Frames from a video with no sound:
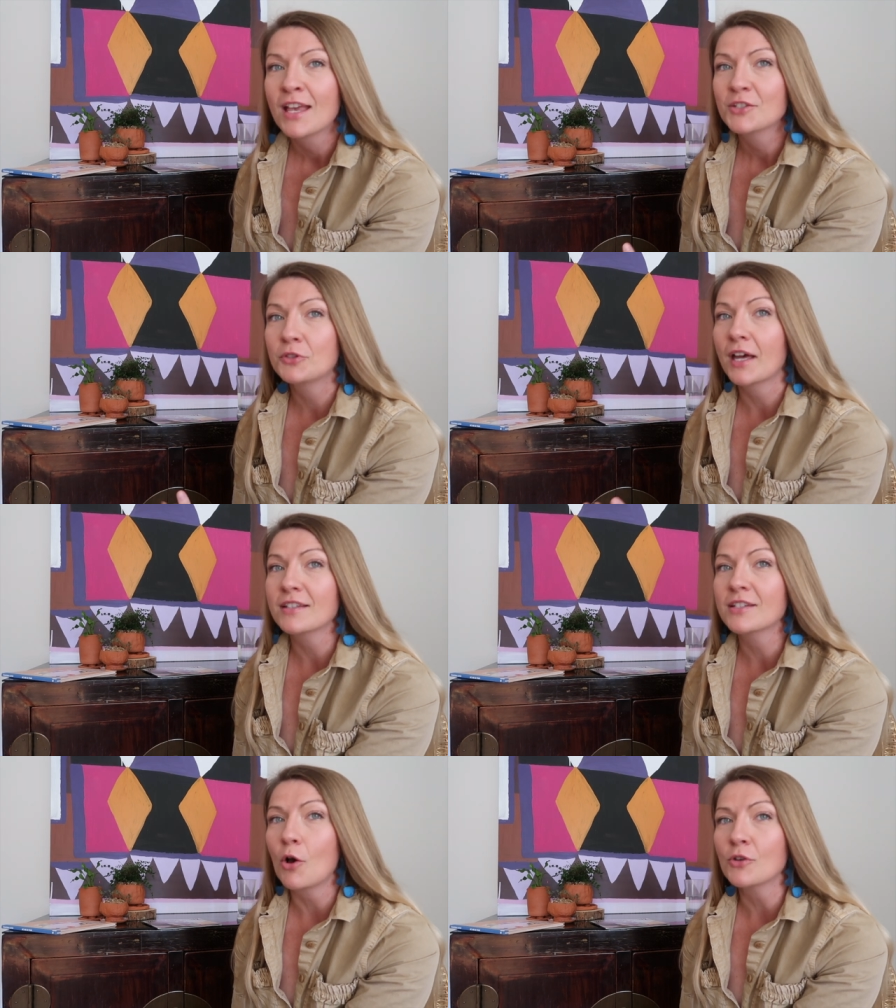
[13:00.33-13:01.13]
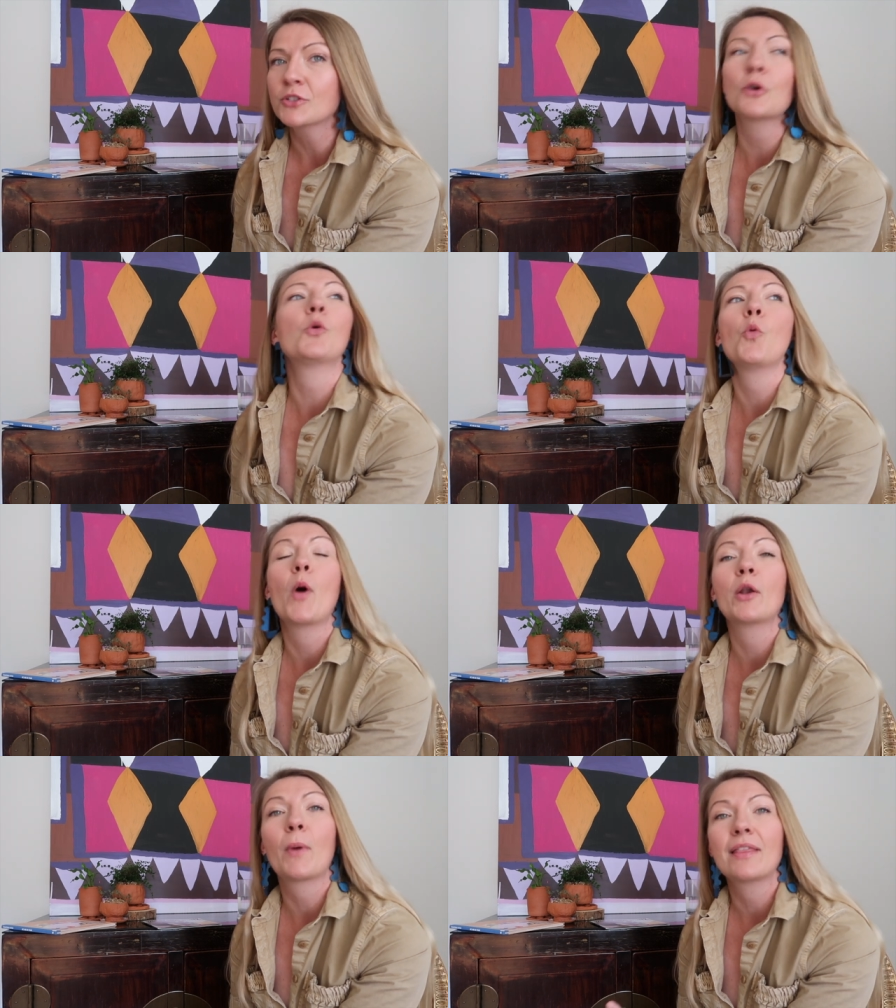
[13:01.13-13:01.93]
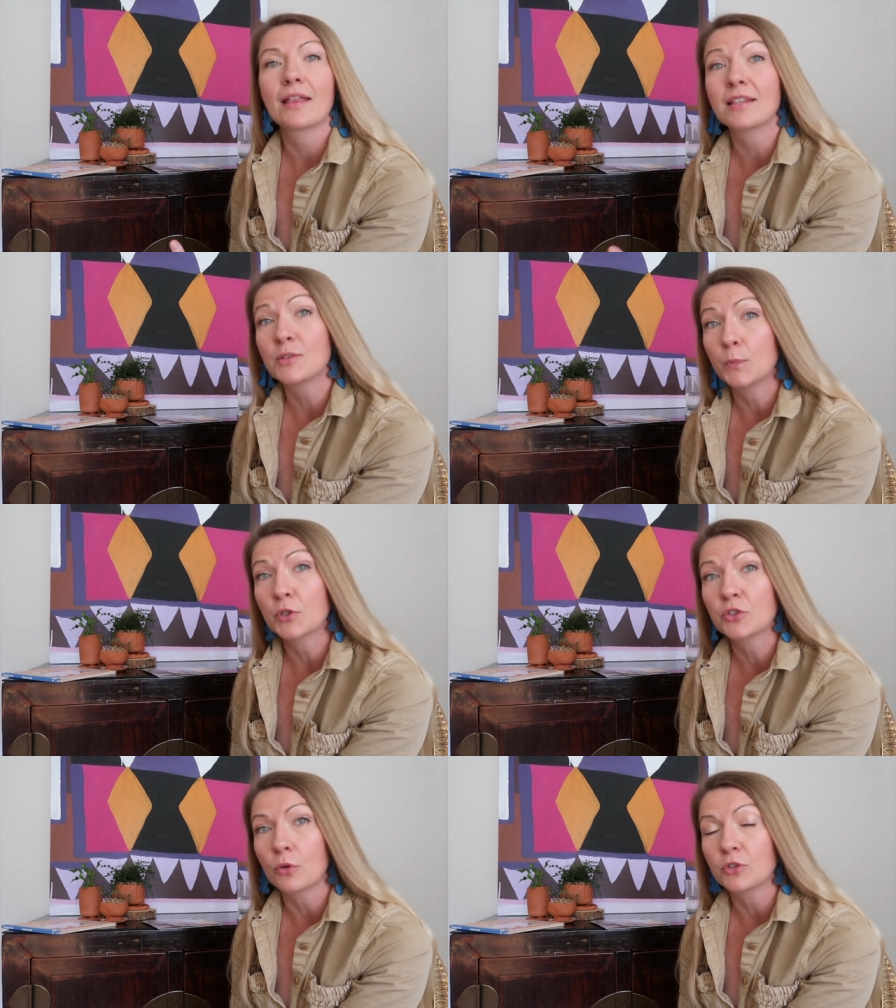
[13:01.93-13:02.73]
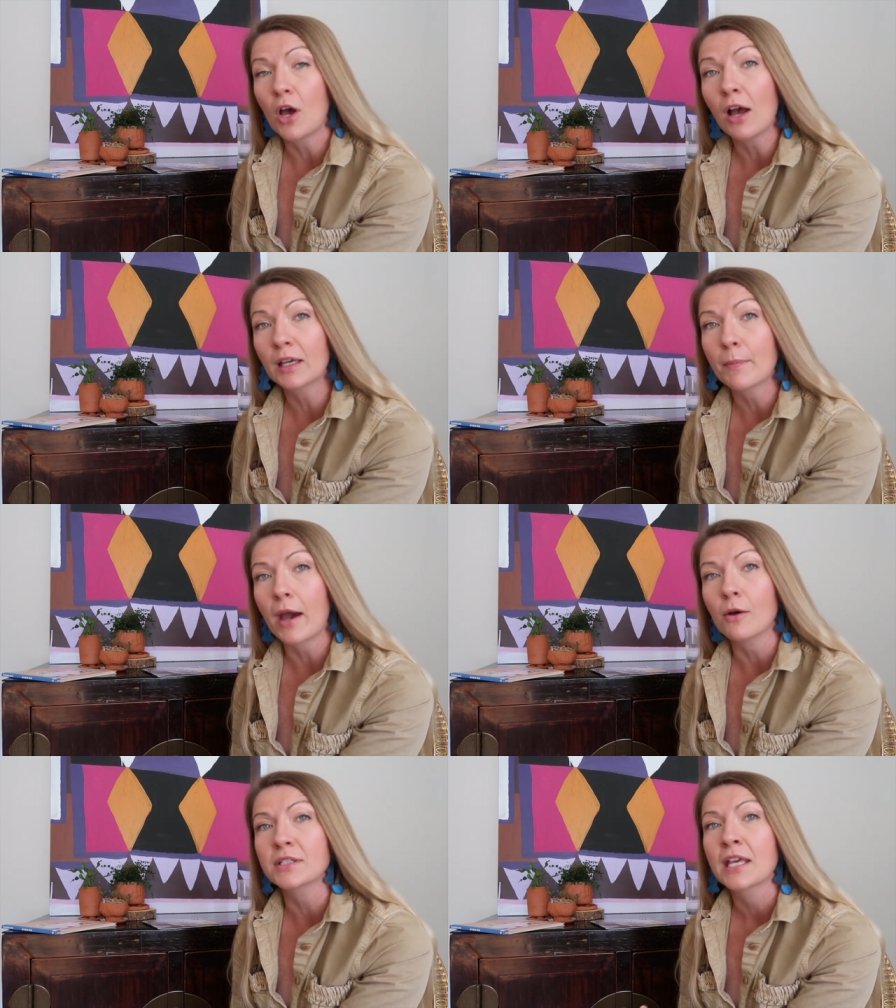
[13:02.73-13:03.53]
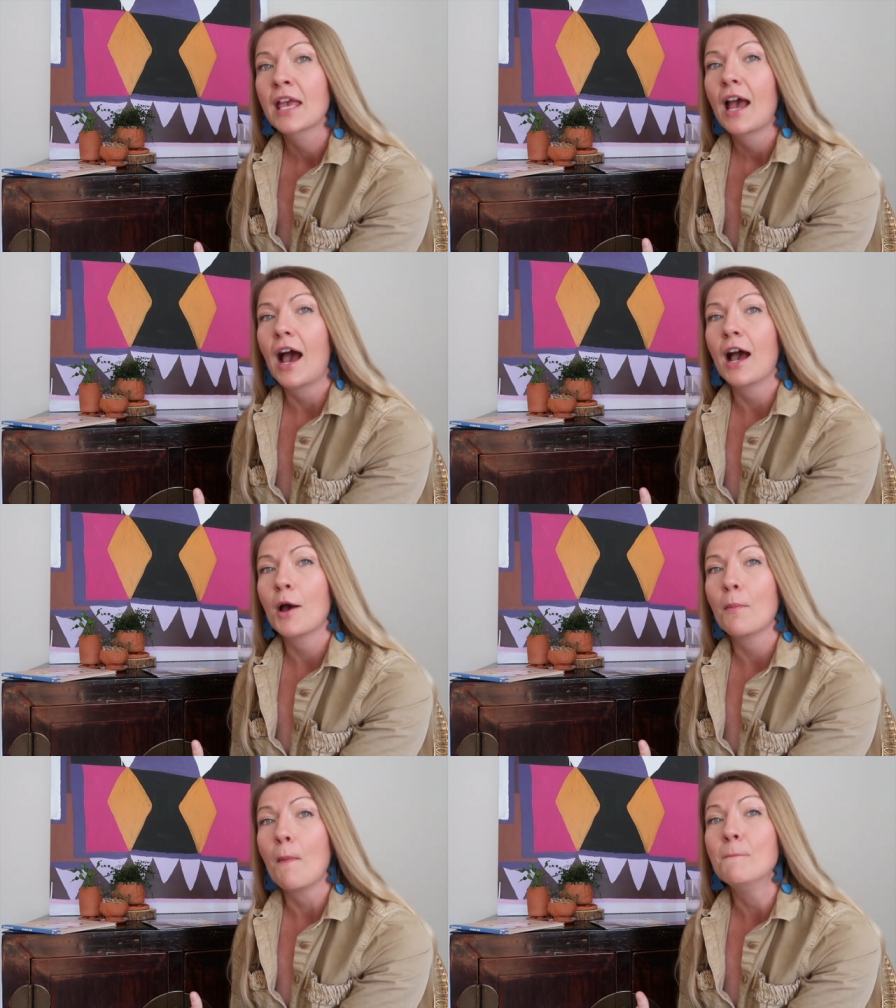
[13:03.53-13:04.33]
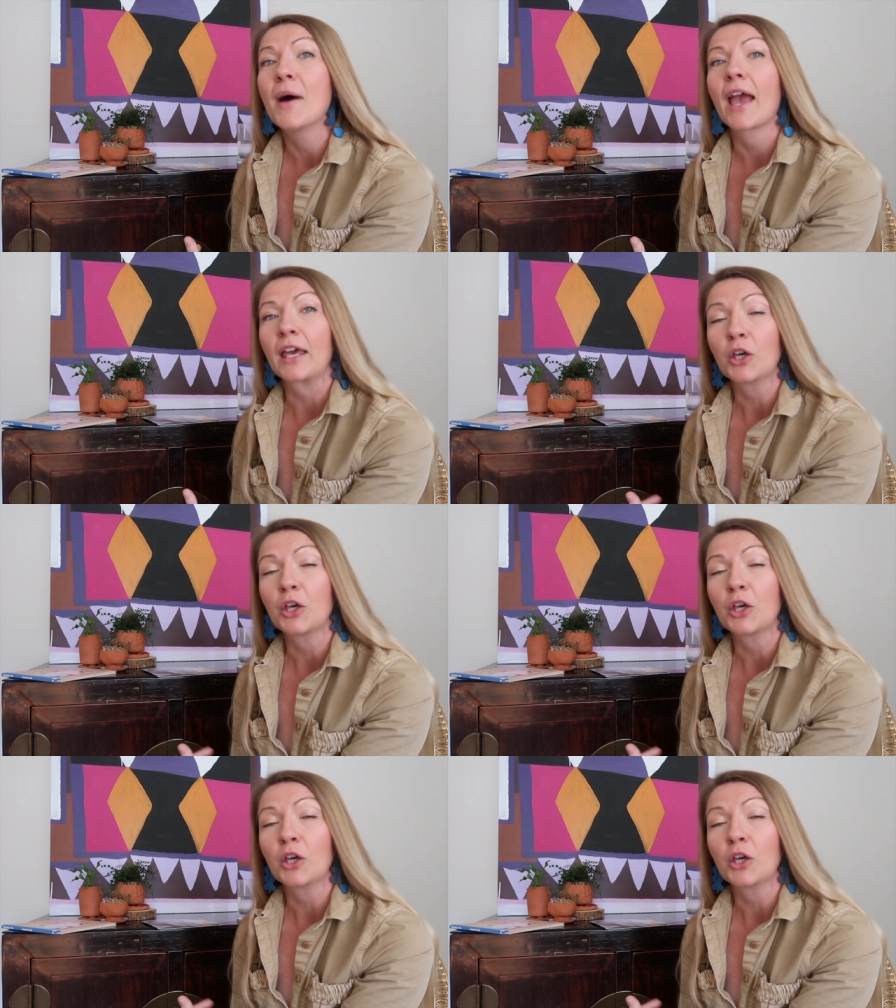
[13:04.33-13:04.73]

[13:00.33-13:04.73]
So that is also one way that these books don't talk about, but